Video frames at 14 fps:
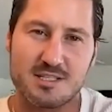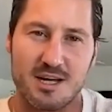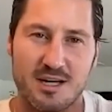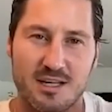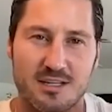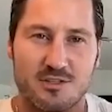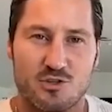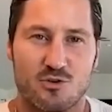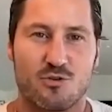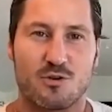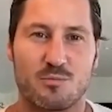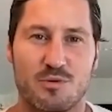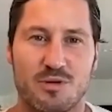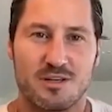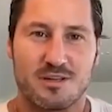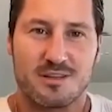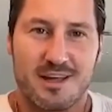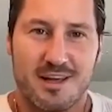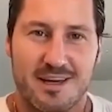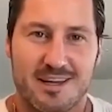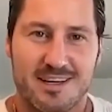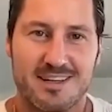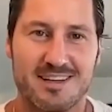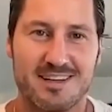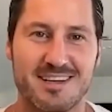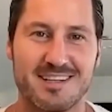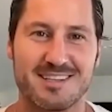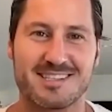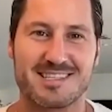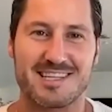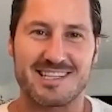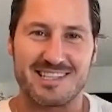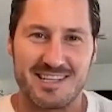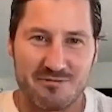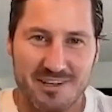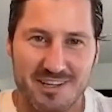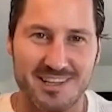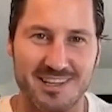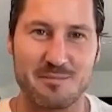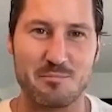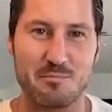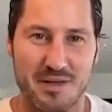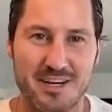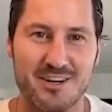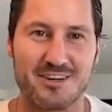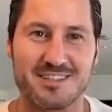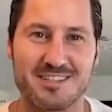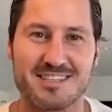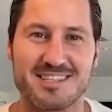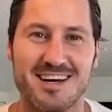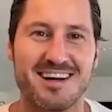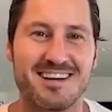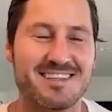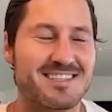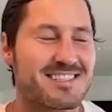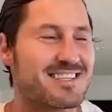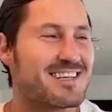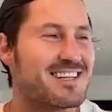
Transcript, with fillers: I enjoy being like significantly bigger in size.